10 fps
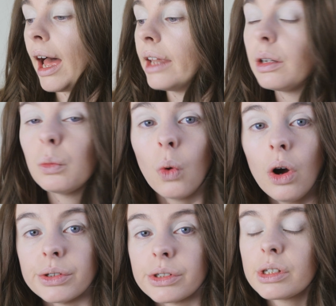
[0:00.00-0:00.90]
and it
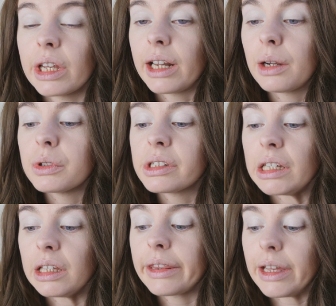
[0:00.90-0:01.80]
was, and I would
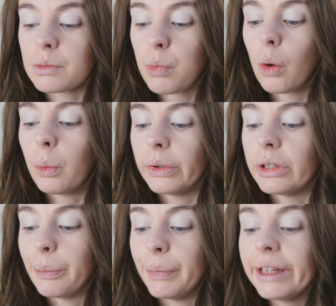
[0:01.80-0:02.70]
say that that's probably
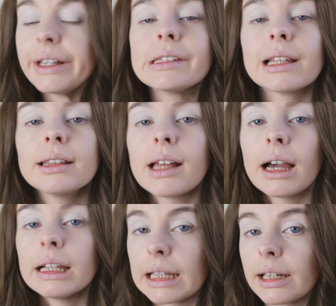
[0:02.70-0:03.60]
the biggest thing that
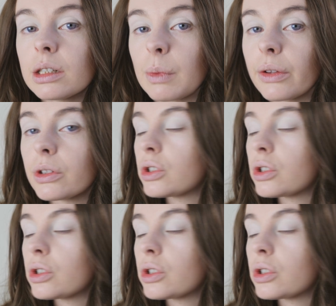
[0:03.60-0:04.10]
I liked about the